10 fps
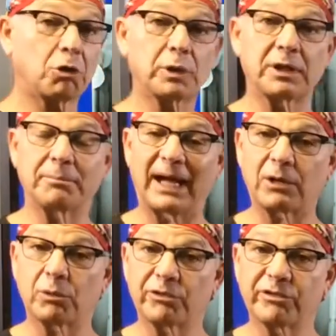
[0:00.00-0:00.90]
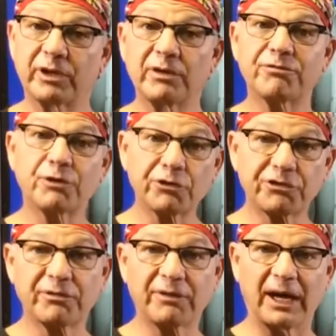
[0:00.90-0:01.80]
the P1s still did a great job.
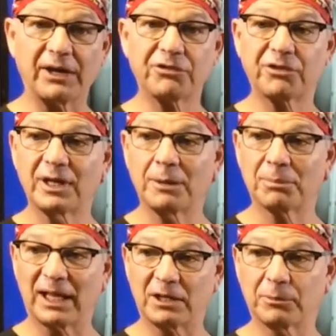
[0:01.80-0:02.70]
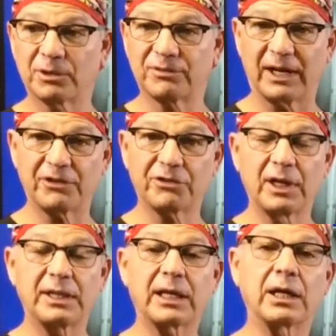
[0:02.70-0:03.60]
They were better than the ISKD.
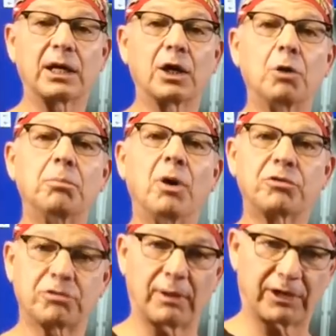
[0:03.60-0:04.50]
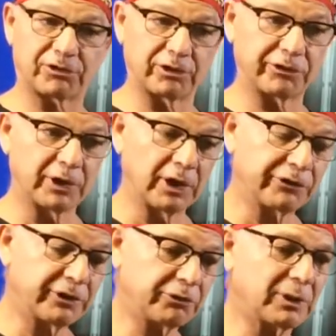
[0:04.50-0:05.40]
But they had problems, and we don't,
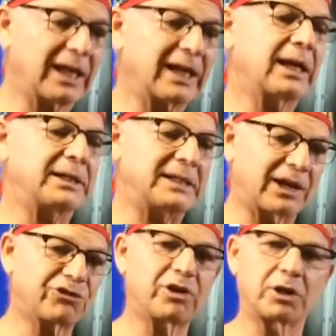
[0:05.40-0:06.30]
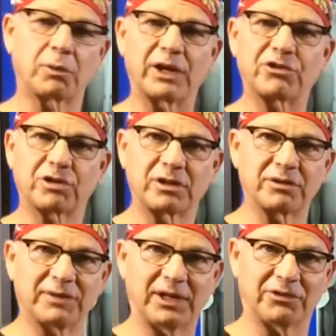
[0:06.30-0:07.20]
we're very intolerant in the United
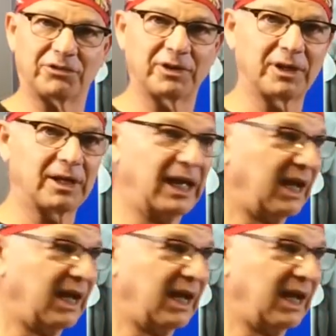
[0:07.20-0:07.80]
States of having a